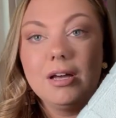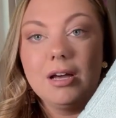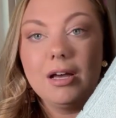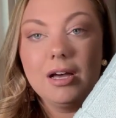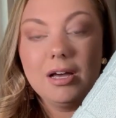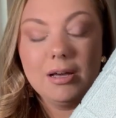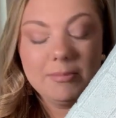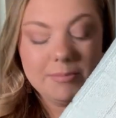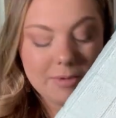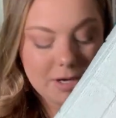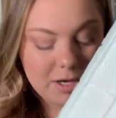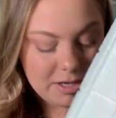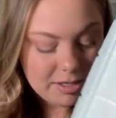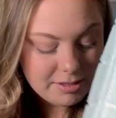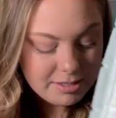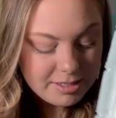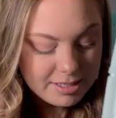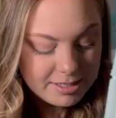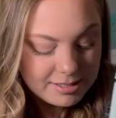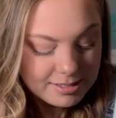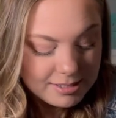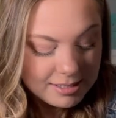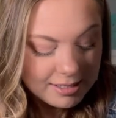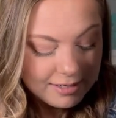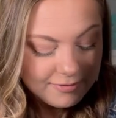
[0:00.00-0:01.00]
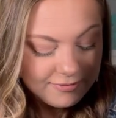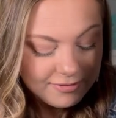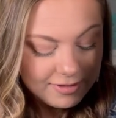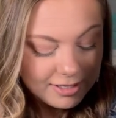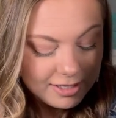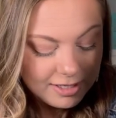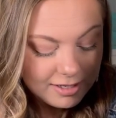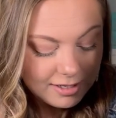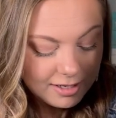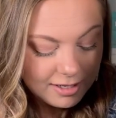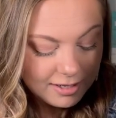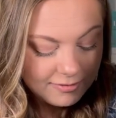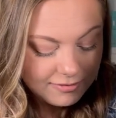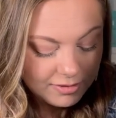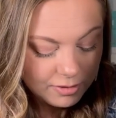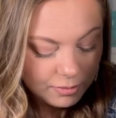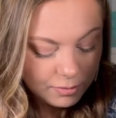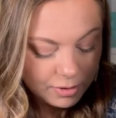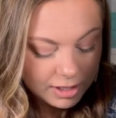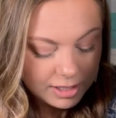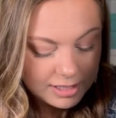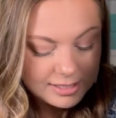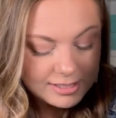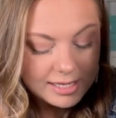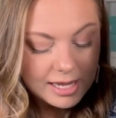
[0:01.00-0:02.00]
Um, on this, and if it if it
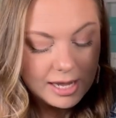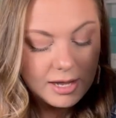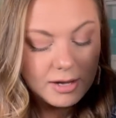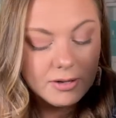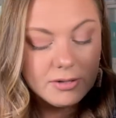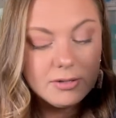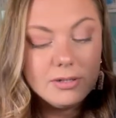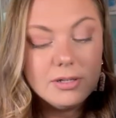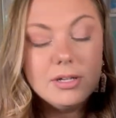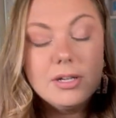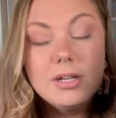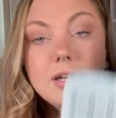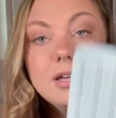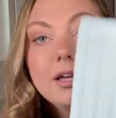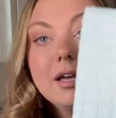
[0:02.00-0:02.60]
works out,